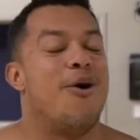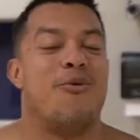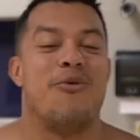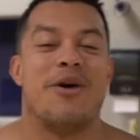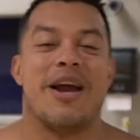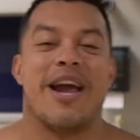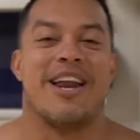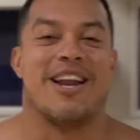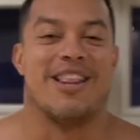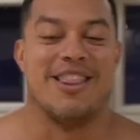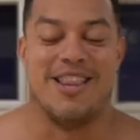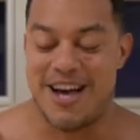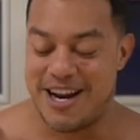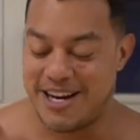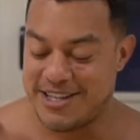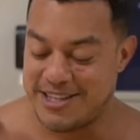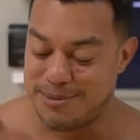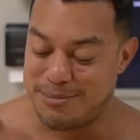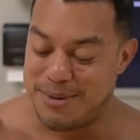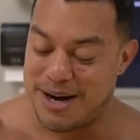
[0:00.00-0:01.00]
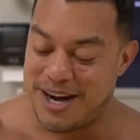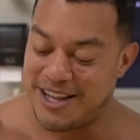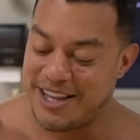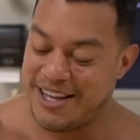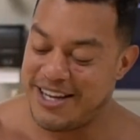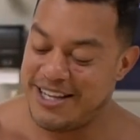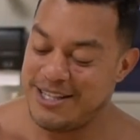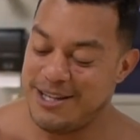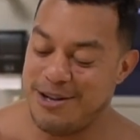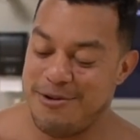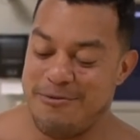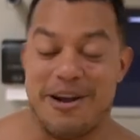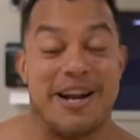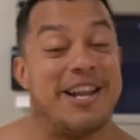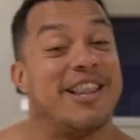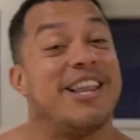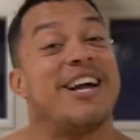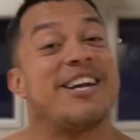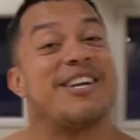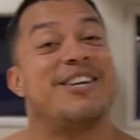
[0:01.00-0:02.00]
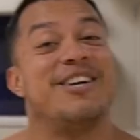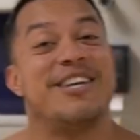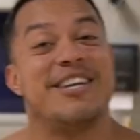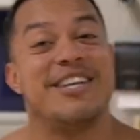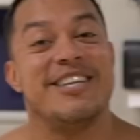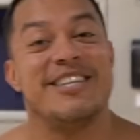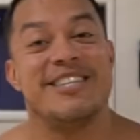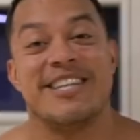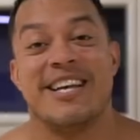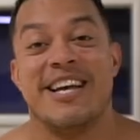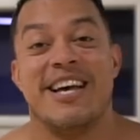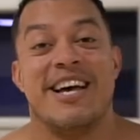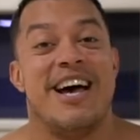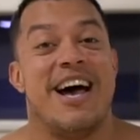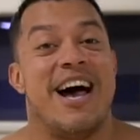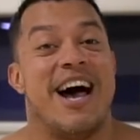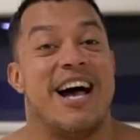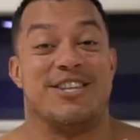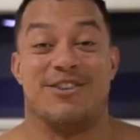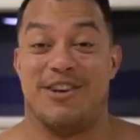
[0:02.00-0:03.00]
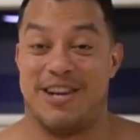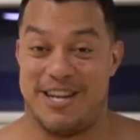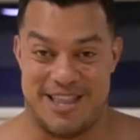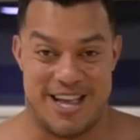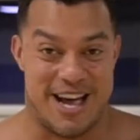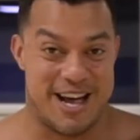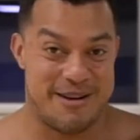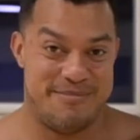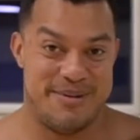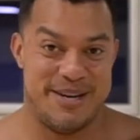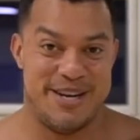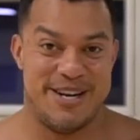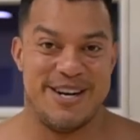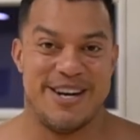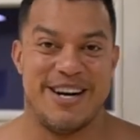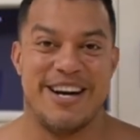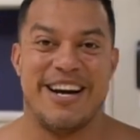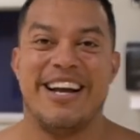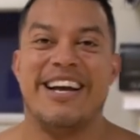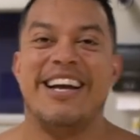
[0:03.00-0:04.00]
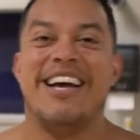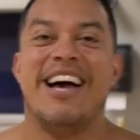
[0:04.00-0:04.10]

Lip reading: We ate a lot of tamales, we ate a lot of cookies, I drank a lot of beer.